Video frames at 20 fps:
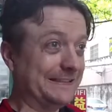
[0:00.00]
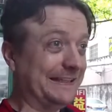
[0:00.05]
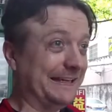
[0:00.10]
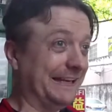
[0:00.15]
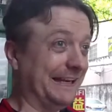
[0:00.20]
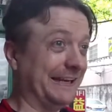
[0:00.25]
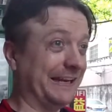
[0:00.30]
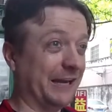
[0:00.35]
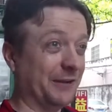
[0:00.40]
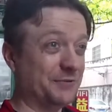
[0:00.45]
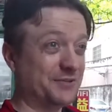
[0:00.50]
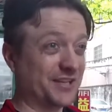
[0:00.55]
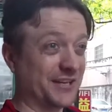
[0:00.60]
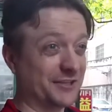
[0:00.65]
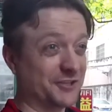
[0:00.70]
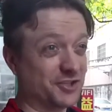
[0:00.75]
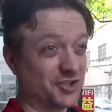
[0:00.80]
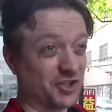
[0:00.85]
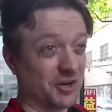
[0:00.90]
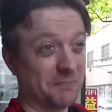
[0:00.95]
And I was like
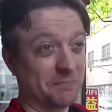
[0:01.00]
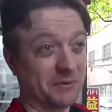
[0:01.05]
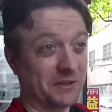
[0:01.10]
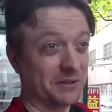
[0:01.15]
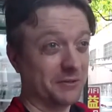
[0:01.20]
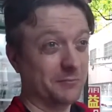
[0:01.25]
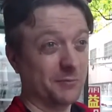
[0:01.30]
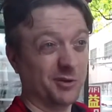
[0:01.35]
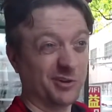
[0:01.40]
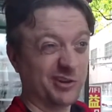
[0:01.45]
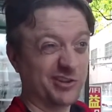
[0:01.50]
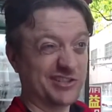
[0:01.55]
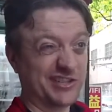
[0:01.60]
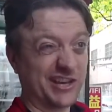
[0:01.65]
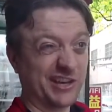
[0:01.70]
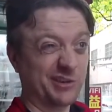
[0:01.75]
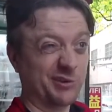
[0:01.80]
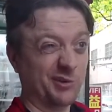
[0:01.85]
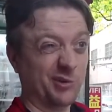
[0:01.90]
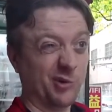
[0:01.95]
jumping the
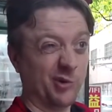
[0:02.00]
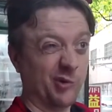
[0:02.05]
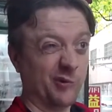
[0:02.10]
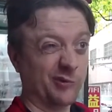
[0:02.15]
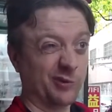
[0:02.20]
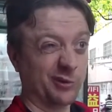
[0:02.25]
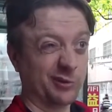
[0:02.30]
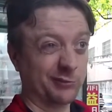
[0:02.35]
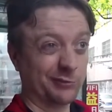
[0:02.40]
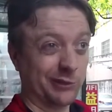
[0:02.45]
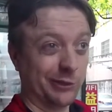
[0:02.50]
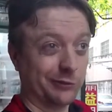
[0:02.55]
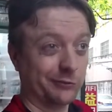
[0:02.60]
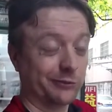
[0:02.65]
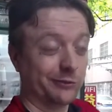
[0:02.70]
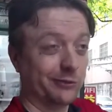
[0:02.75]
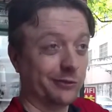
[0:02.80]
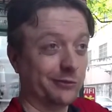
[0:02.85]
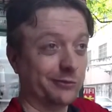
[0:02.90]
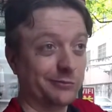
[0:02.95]
motorcycle over
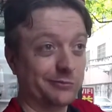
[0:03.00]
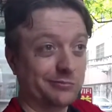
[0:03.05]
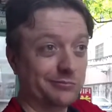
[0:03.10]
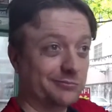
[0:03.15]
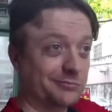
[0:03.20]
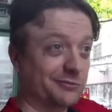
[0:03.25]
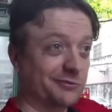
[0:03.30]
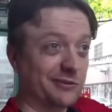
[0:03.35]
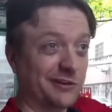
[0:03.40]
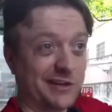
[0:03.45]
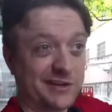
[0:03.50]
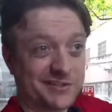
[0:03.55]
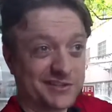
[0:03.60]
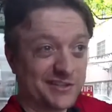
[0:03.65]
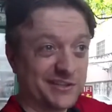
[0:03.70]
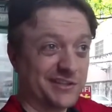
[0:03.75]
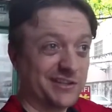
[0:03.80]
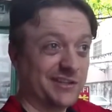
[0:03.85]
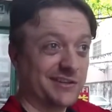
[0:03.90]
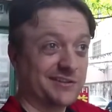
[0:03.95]
railroad
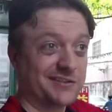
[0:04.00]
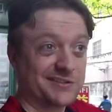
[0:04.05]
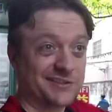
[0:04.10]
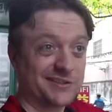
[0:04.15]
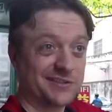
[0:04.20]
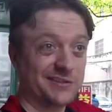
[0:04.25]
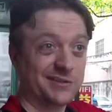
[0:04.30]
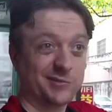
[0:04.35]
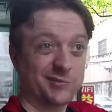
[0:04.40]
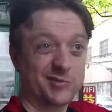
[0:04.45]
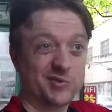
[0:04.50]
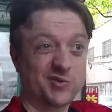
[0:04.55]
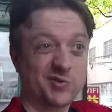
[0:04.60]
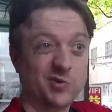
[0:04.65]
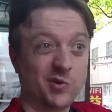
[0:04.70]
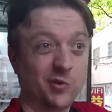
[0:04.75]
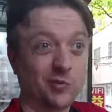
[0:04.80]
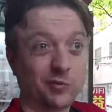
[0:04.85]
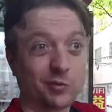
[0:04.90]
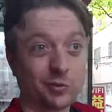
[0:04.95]
crossings, and there was
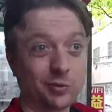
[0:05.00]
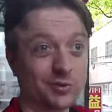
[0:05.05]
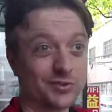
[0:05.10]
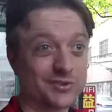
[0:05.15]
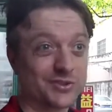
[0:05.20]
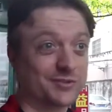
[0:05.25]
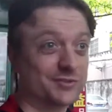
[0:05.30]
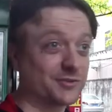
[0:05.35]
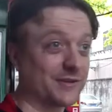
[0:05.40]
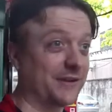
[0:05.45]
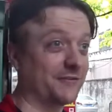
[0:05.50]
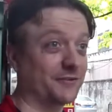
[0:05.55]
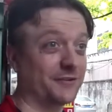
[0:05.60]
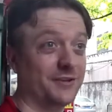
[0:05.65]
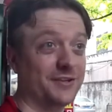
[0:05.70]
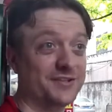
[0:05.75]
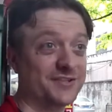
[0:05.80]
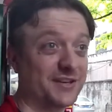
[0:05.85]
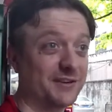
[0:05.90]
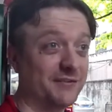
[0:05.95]
no rules of traffic
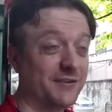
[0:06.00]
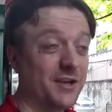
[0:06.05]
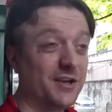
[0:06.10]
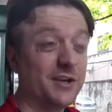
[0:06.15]
laws there.